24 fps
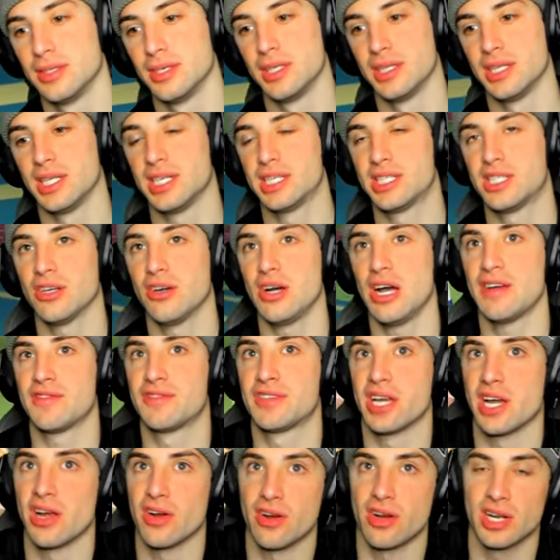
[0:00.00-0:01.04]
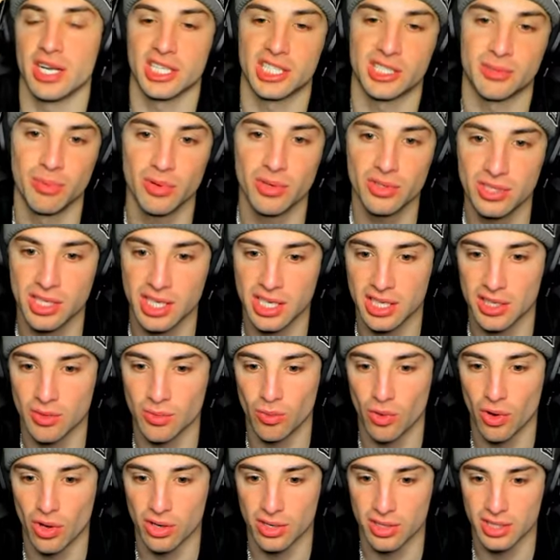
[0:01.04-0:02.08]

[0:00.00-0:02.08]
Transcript: They still have Tera. It's most likely Water